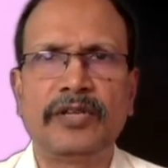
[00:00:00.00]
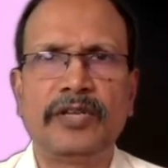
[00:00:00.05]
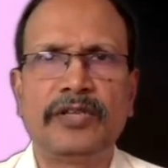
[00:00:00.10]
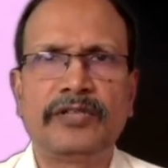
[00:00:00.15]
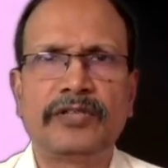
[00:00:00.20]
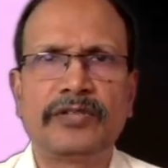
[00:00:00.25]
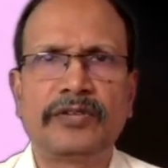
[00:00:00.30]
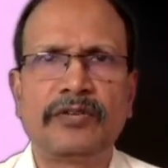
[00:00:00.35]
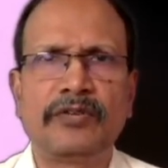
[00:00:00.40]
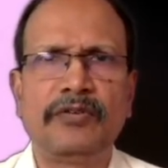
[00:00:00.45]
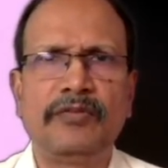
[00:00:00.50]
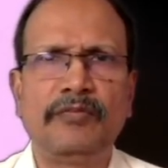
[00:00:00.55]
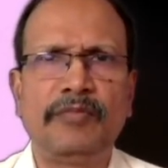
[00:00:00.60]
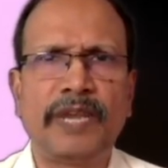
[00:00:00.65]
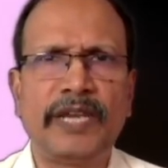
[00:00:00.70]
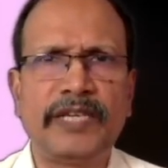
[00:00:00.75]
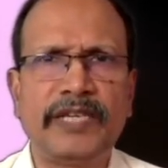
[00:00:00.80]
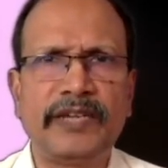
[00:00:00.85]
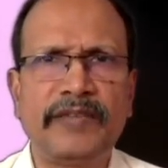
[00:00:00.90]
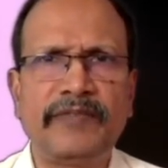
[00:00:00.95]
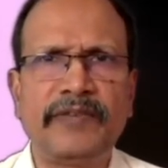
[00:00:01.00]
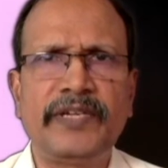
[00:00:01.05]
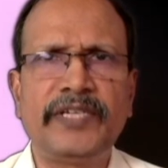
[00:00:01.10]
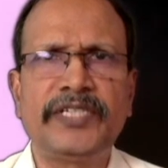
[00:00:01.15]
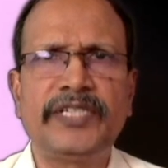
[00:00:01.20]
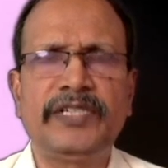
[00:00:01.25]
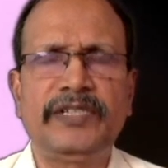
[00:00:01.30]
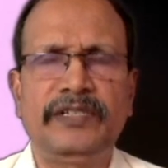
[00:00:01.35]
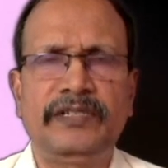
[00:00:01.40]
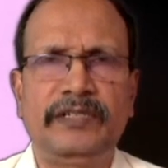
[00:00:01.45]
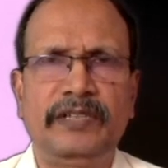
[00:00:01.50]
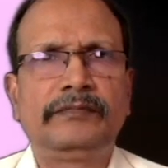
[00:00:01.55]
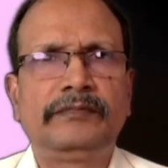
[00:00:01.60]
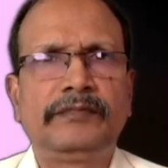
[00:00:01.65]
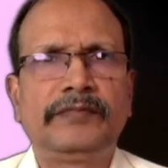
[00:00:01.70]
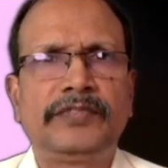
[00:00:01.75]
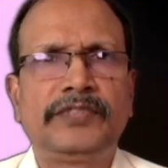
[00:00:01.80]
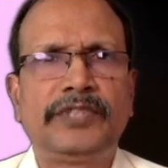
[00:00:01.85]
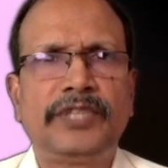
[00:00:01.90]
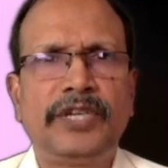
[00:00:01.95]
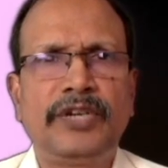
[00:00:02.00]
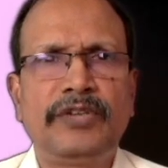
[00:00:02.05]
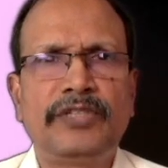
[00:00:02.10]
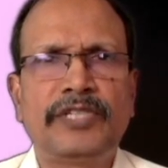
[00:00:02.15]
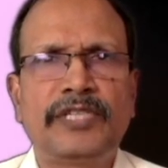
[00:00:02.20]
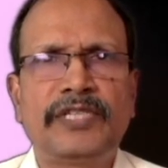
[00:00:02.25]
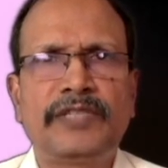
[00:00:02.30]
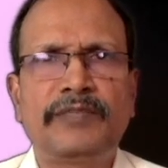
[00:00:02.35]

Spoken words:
So by definition, cirrhosis